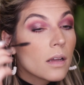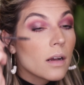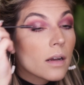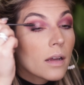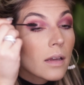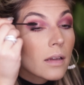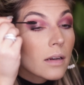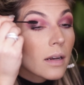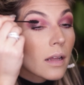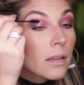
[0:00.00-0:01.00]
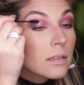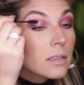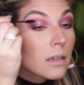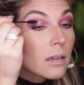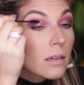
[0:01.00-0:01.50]
Okay, now
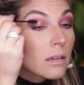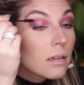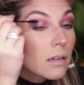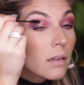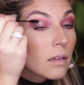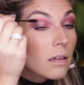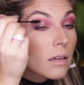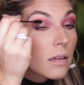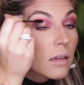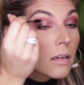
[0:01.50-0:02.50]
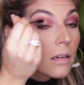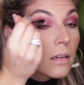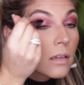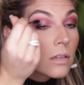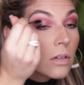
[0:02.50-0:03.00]
listen.
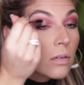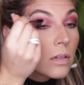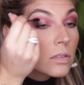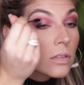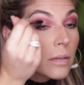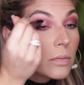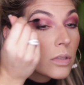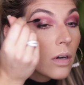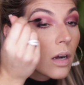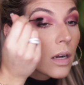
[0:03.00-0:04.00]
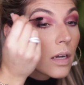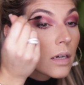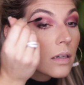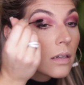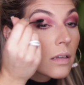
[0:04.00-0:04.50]
You don't want to scrape too
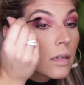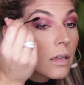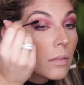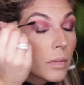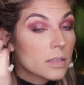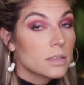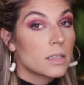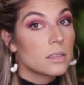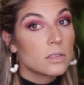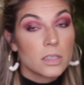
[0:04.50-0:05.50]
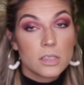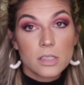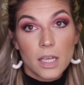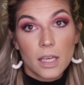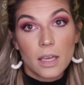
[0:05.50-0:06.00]
hard because then it starts
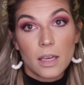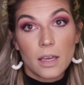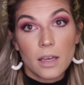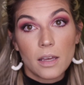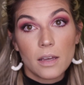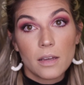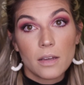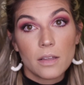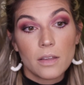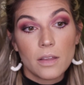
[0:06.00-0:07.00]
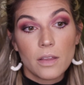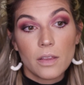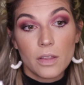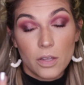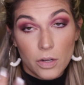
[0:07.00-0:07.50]
taking
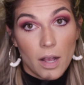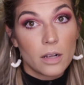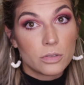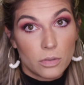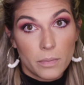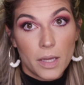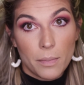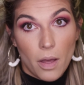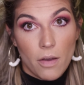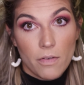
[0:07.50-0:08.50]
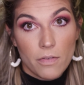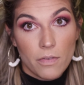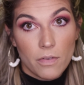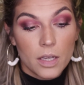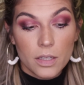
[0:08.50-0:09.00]
your actual makeup off.
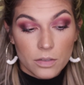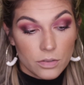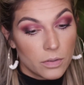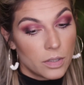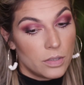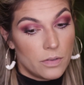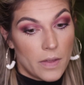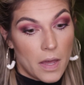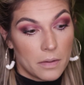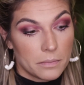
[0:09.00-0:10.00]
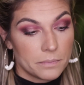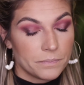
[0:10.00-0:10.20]
You don't want to do that.